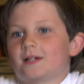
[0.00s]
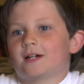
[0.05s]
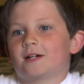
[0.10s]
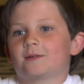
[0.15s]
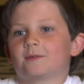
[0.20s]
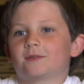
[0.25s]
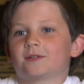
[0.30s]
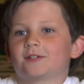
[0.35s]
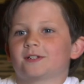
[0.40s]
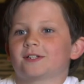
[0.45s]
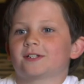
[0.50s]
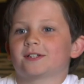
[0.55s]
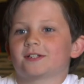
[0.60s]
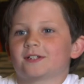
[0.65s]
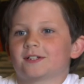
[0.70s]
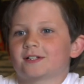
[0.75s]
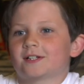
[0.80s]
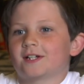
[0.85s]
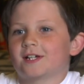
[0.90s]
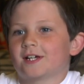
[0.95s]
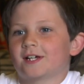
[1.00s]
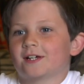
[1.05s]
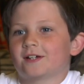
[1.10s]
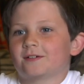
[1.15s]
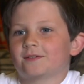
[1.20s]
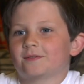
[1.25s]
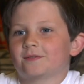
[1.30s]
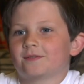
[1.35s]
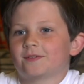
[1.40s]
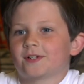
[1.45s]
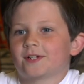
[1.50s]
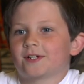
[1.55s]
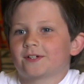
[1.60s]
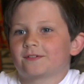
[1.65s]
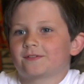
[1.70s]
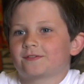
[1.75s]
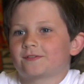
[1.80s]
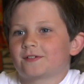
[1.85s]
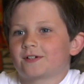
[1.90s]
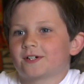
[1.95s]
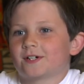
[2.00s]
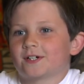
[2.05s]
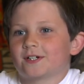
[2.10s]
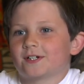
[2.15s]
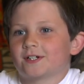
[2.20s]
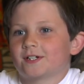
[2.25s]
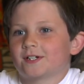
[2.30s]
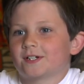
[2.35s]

I wouldn't get very far